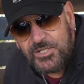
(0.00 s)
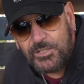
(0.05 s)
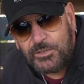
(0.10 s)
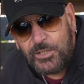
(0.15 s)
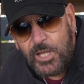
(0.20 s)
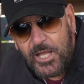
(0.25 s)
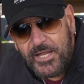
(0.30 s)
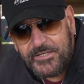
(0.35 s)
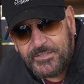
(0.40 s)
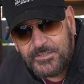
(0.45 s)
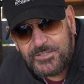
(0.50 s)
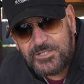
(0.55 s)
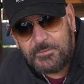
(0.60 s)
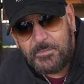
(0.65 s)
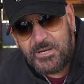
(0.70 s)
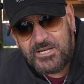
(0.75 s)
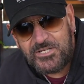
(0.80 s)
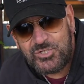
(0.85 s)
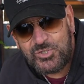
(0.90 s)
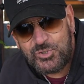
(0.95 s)
the lighter to
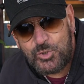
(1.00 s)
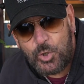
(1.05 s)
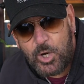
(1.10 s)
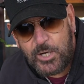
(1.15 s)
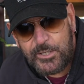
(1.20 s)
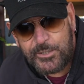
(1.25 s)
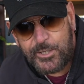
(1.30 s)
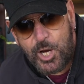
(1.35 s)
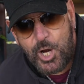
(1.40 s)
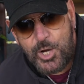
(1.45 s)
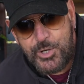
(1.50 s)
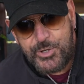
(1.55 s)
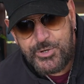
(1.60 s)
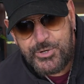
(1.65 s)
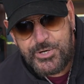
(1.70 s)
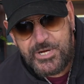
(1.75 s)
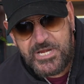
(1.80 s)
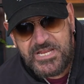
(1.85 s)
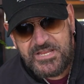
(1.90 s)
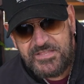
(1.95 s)
my starter
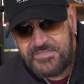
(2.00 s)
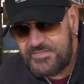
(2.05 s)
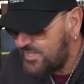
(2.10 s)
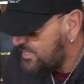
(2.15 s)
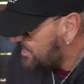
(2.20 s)
underneath,